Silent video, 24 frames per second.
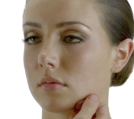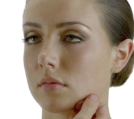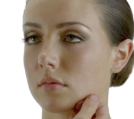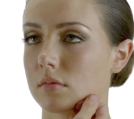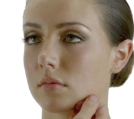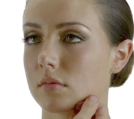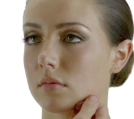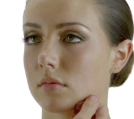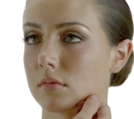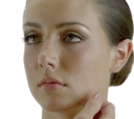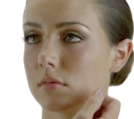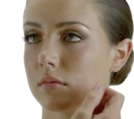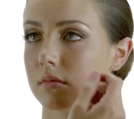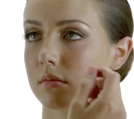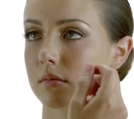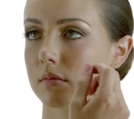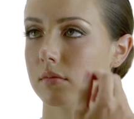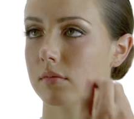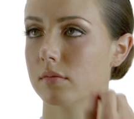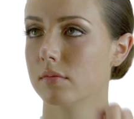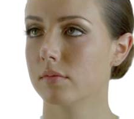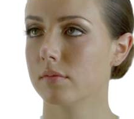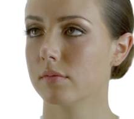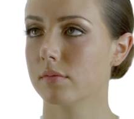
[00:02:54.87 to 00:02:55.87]

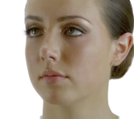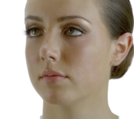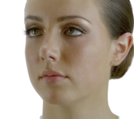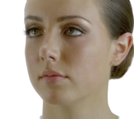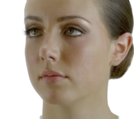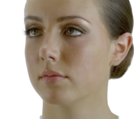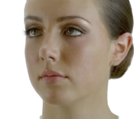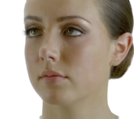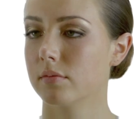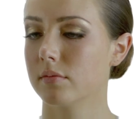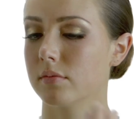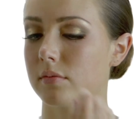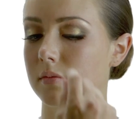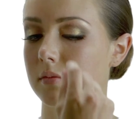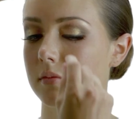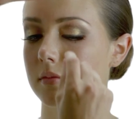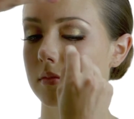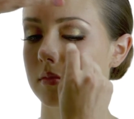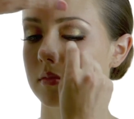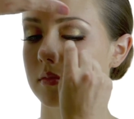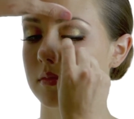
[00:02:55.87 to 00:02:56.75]
(silence)